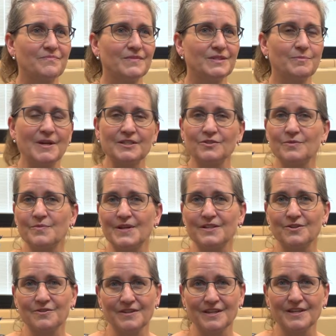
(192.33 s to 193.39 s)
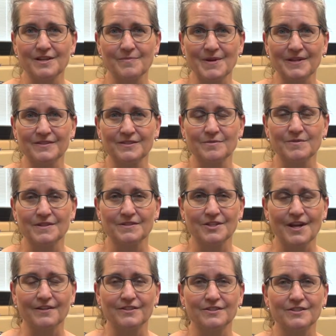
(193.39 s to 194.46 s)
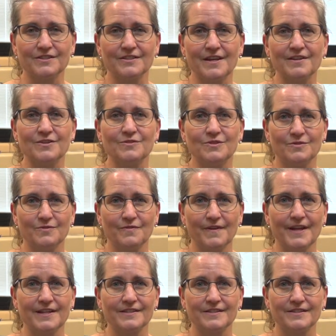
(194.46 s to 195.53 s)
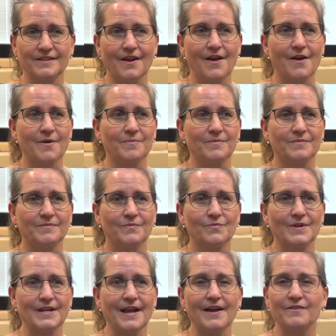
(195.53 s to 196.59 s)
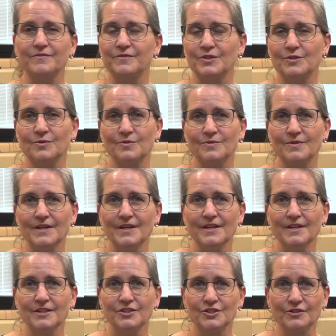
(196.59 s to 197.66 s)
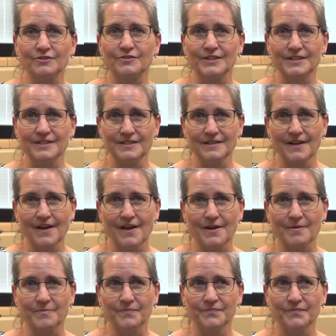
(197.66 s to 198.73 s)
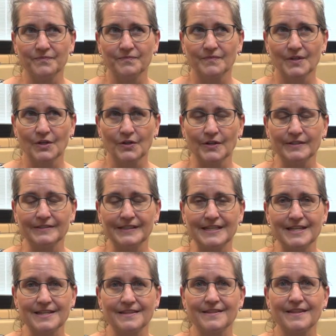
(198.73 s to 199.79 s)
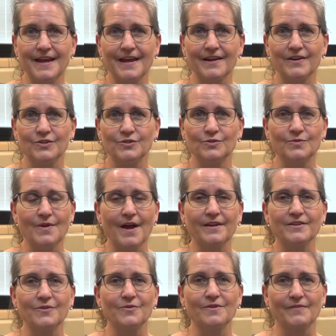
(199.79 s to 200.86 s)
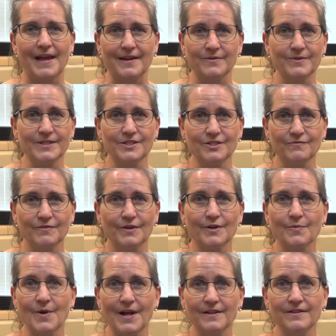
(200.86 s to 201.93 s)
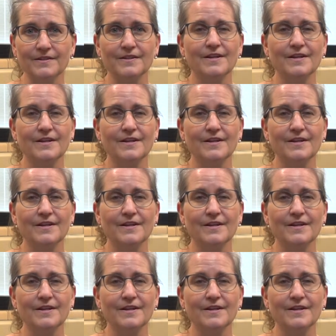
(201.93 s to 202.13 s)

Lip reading: especially when you're thinking about some of the challenges that you do face. We have two children currently that do not know the language very well.